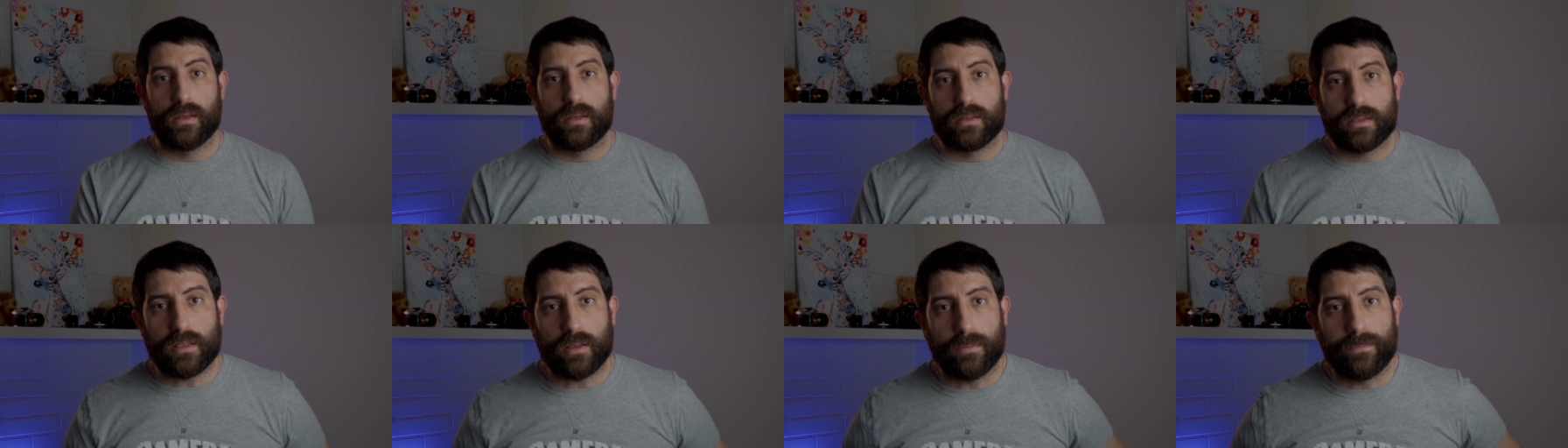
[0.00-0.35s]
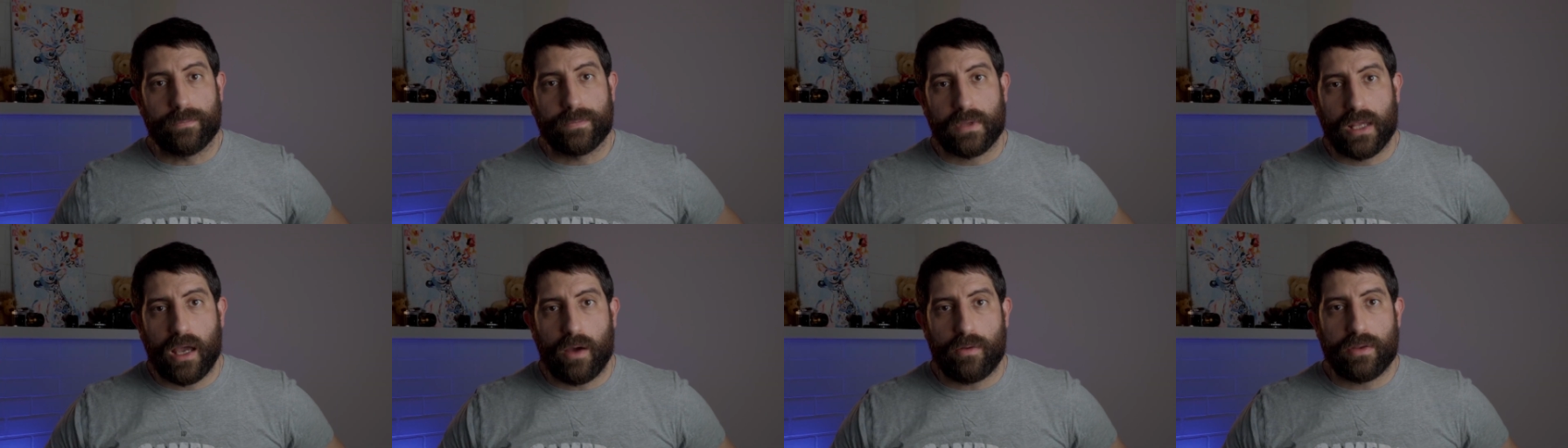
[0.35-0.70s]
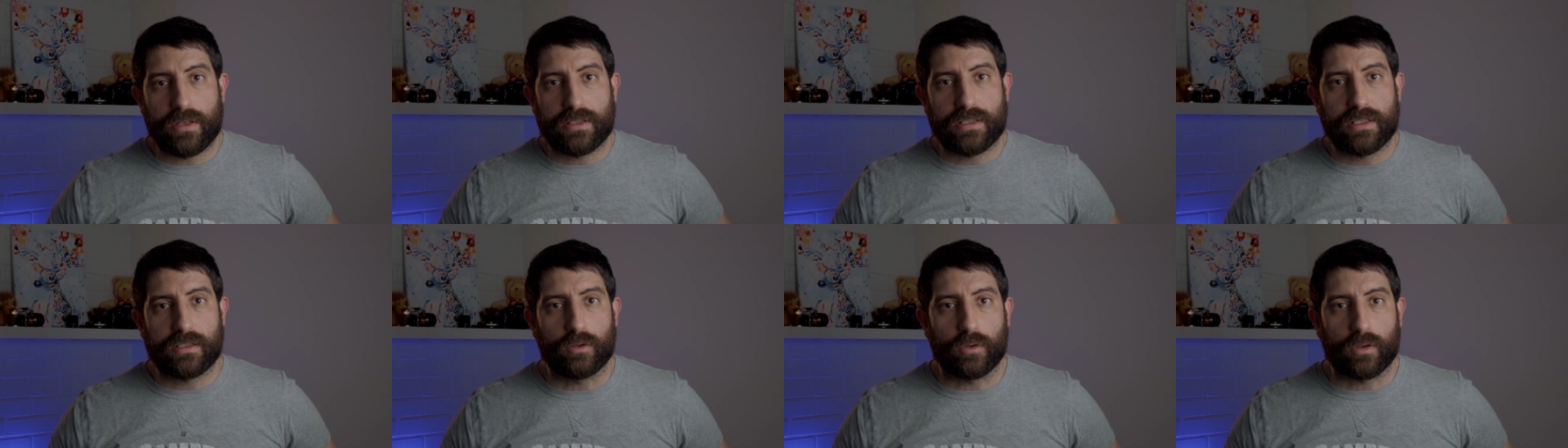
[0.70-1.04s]
So, how
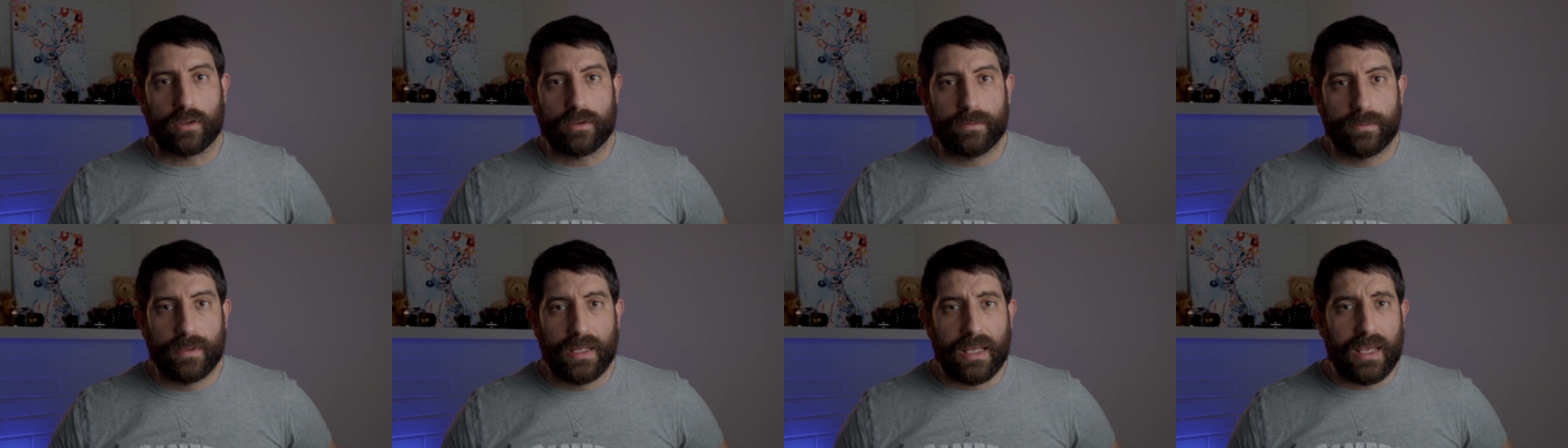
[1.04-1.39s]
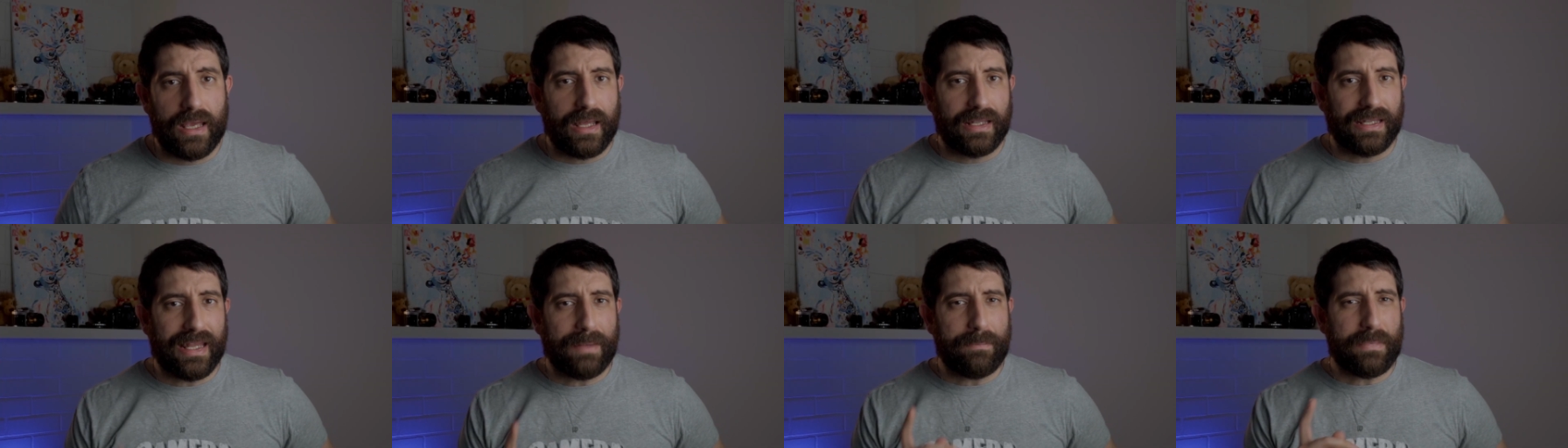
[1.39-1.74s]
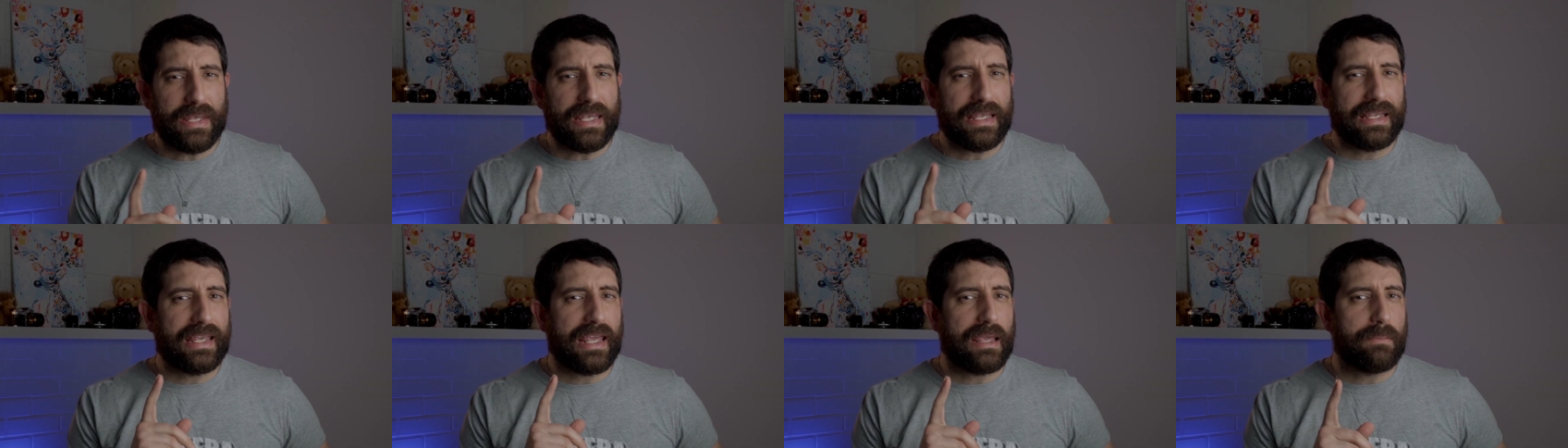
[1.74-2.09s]
does this look? Let
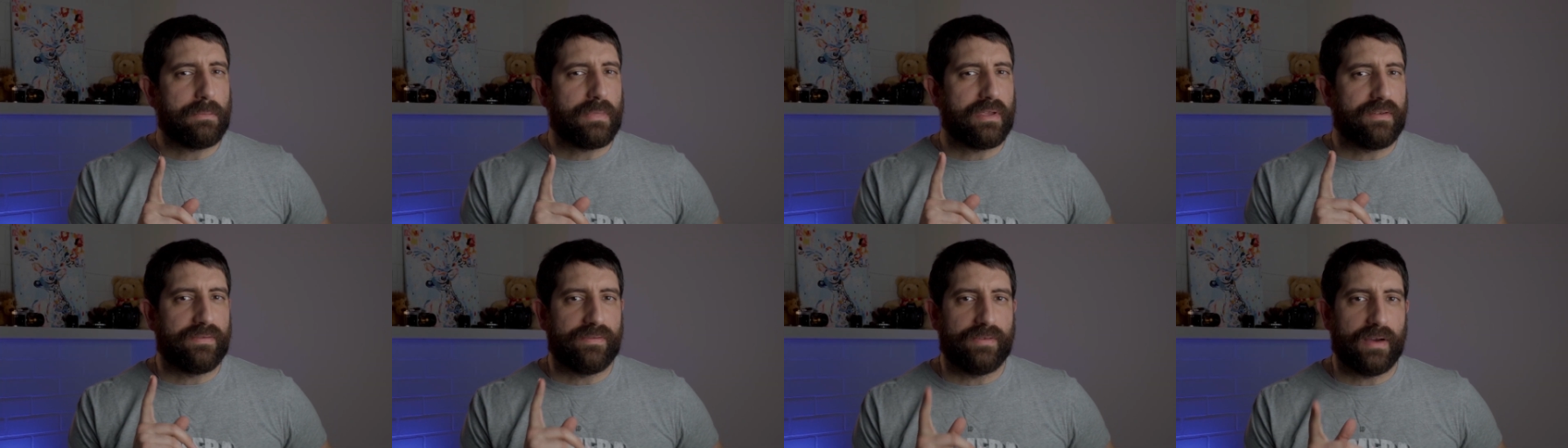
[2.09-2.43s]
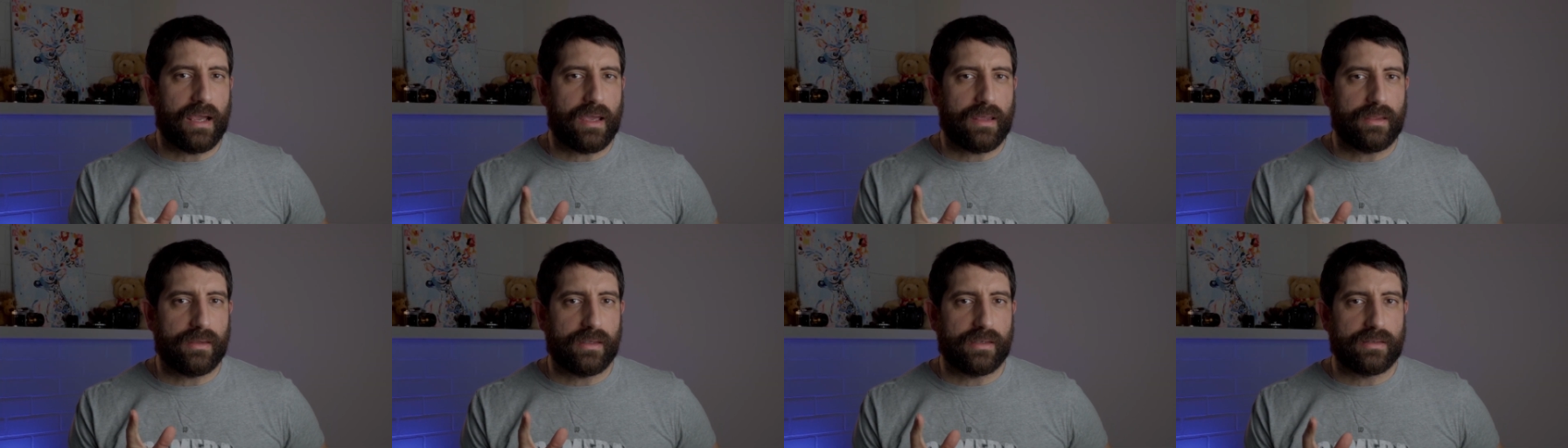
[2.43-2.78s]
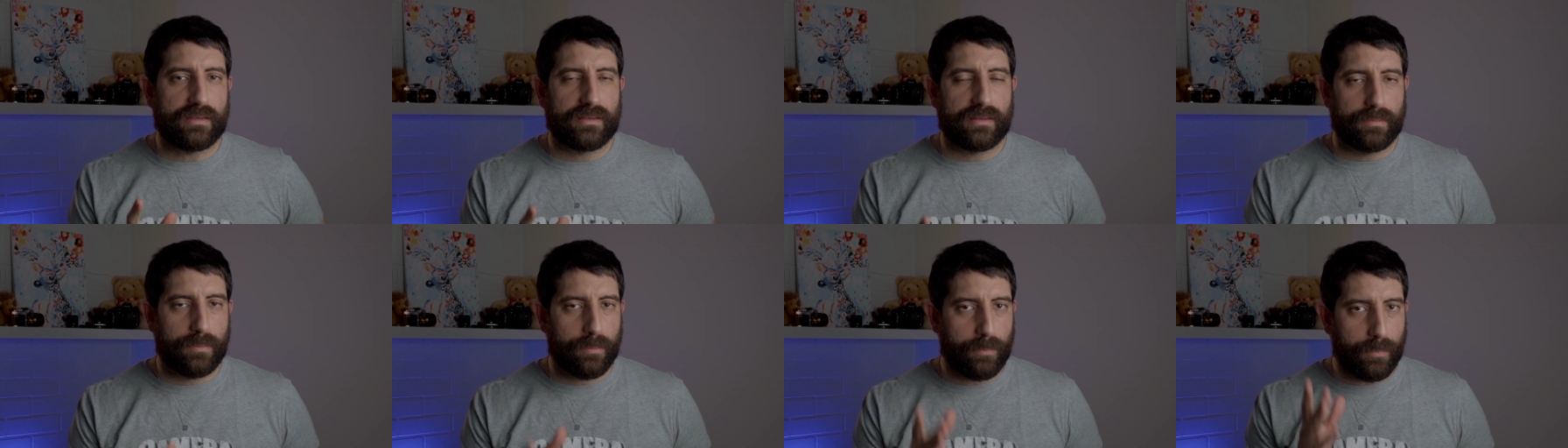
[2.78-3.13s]
me gamify
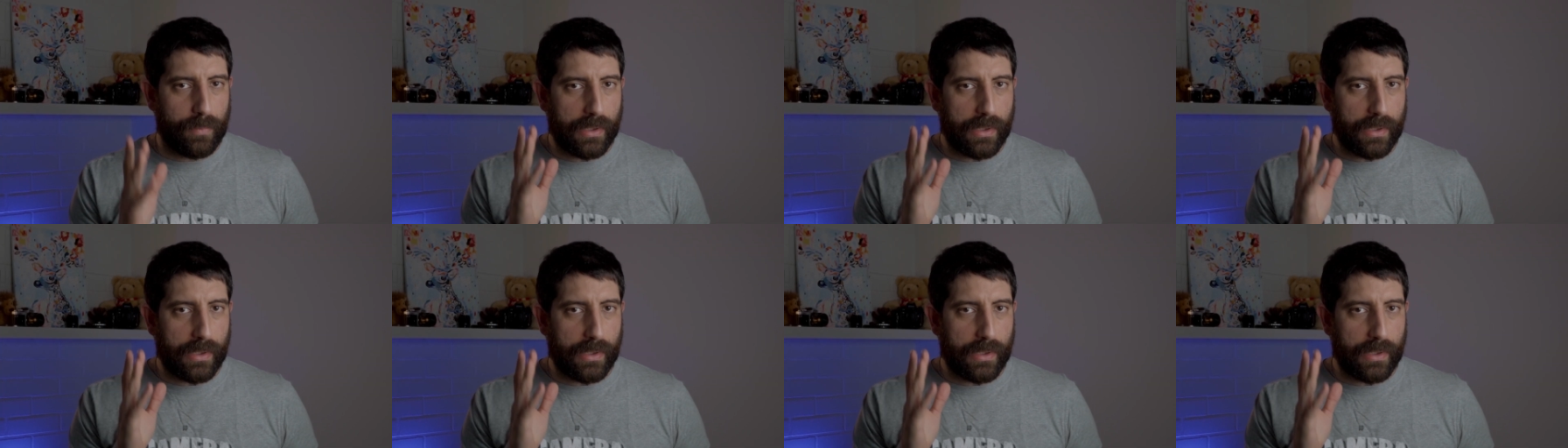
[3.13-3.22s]
this.